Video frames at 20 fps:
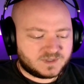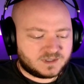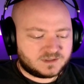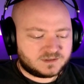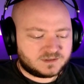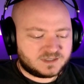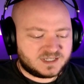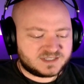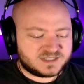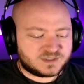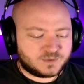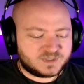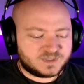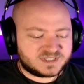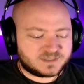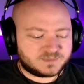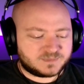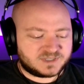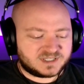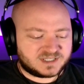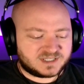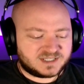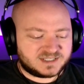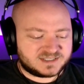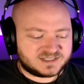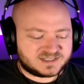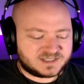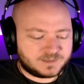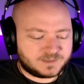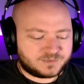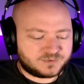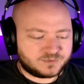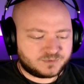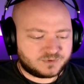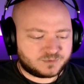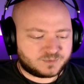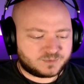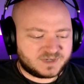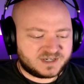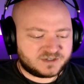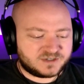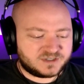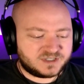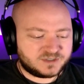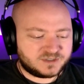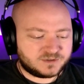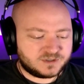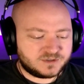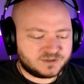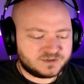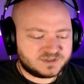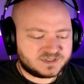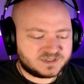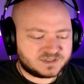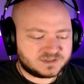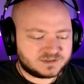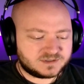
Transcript: As always, I'm going to kind of skip through the rare heroes.